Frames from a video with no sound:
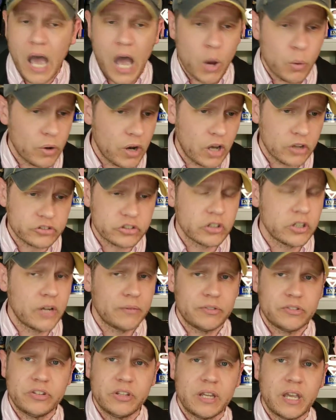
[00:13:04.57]
I would also
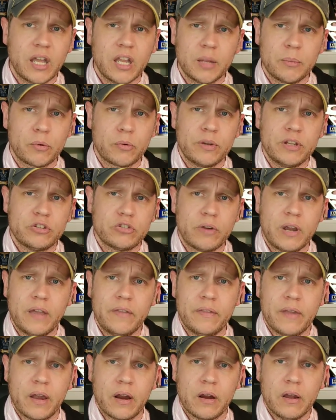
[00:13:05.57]
love to see Kelly Marie
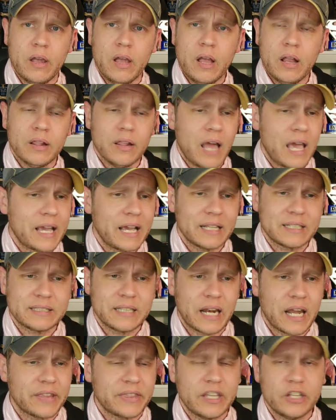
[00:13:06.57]
Tran there. Like I
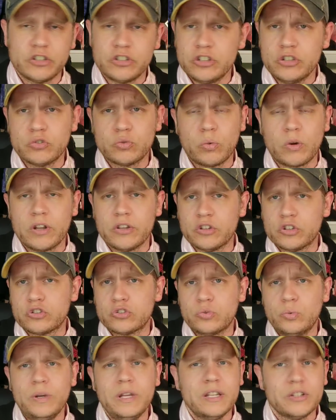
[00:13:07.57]
said, I think she's one of the
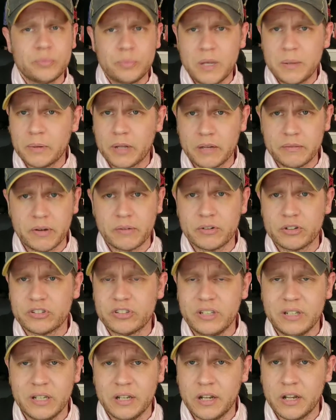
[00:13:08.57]
sweetest people I've ever
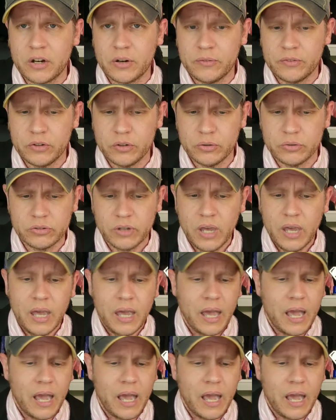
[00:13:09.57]
seen in interviews.